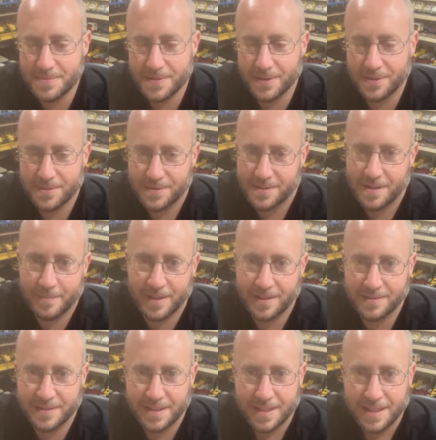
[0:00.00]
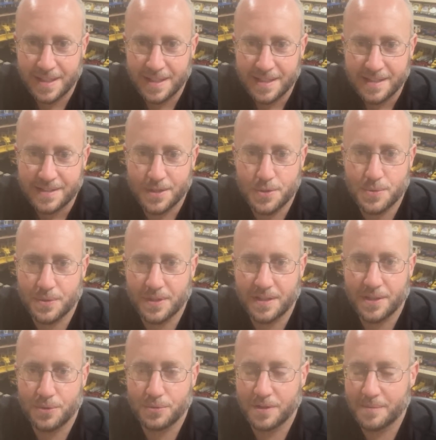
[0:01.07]
So, I mean, there's really
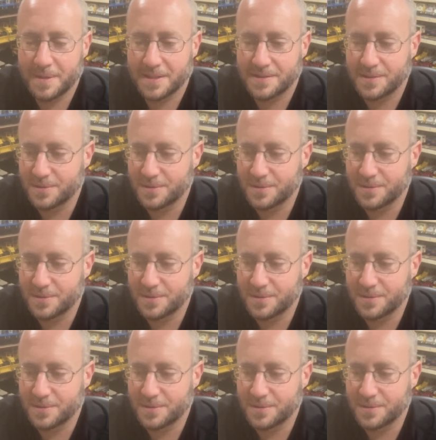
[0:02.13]
no limit